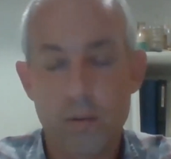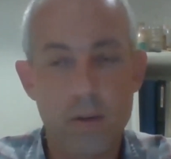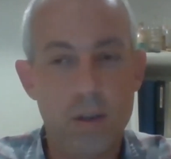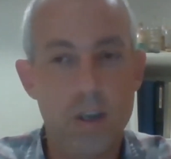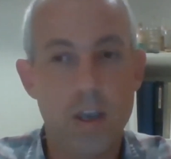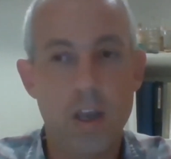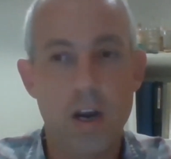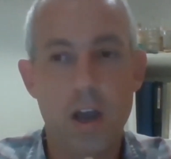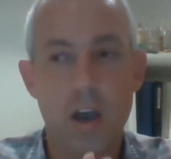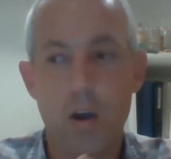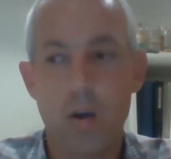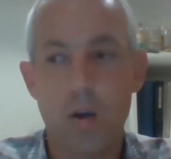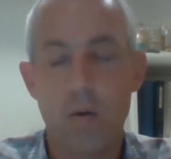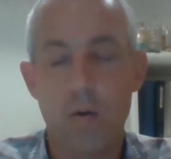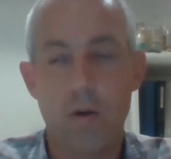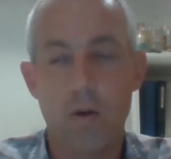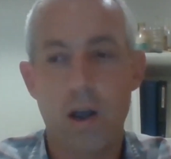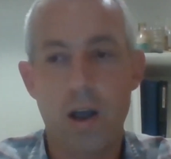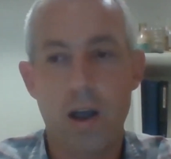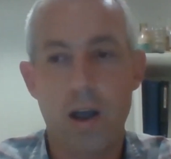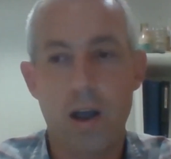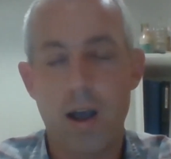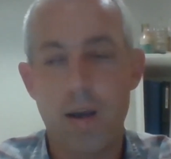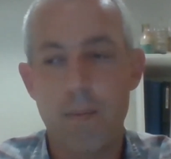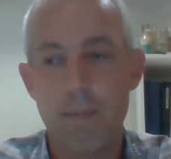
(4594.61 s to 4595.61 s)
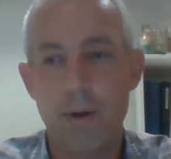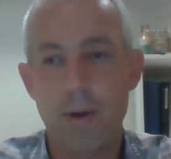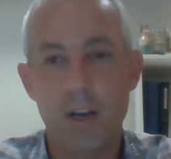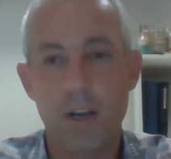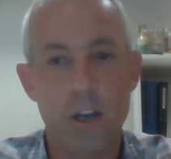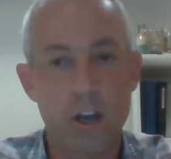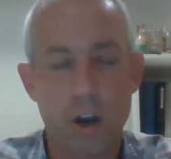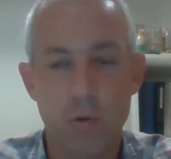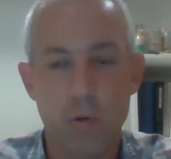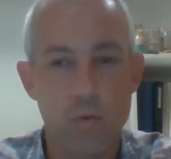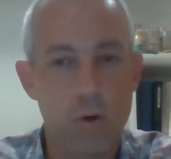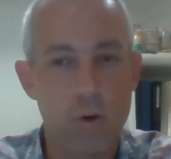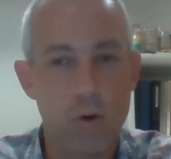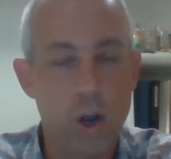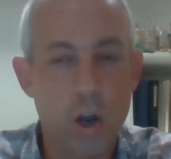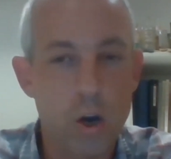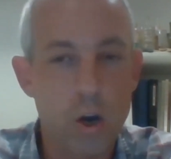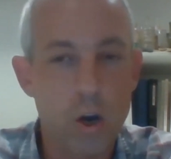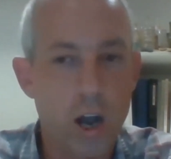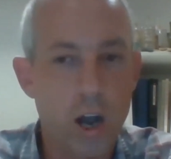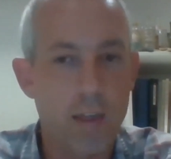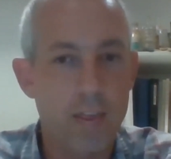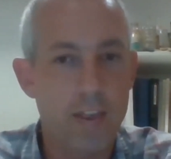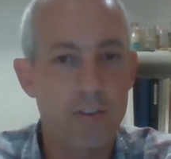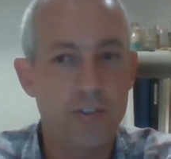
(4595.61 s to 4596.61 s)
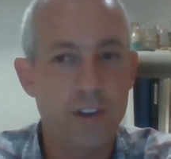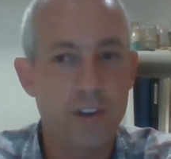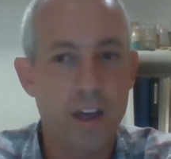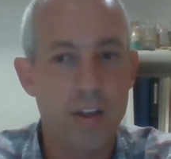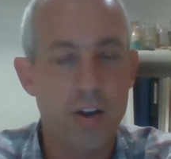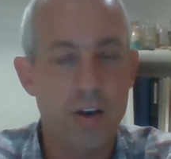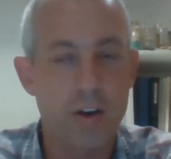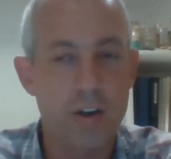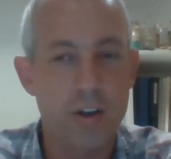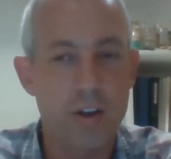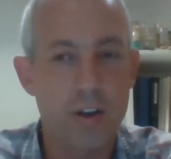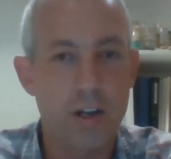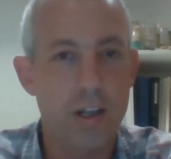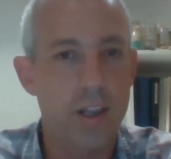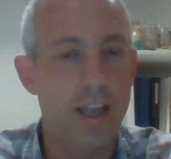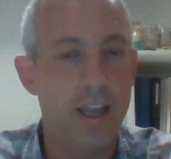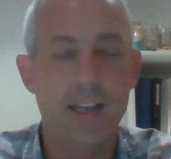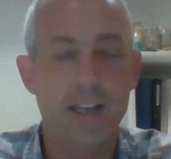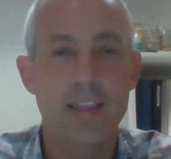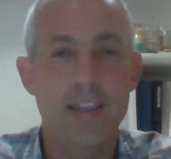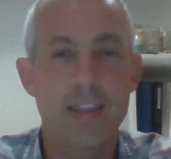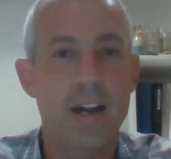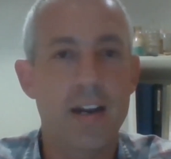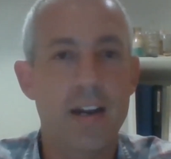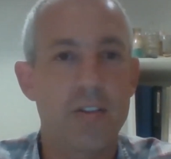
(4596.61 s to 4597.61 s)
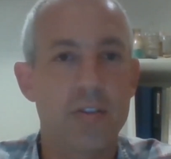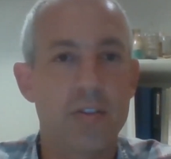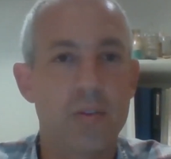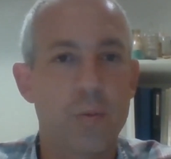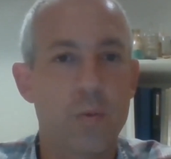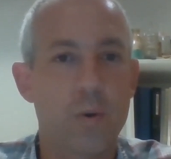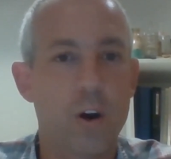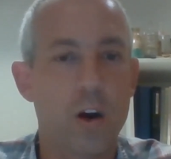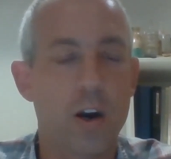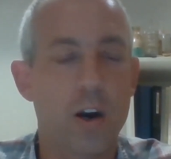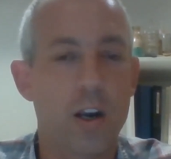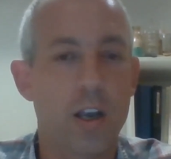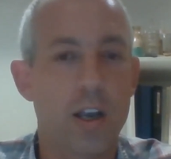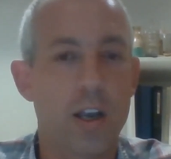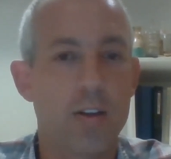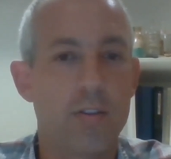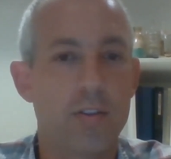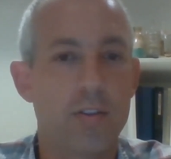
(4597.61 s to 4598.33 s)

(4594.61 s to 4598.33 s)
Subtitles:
you know, I'm going to go rogue on this other unit. Like, that doesn't work.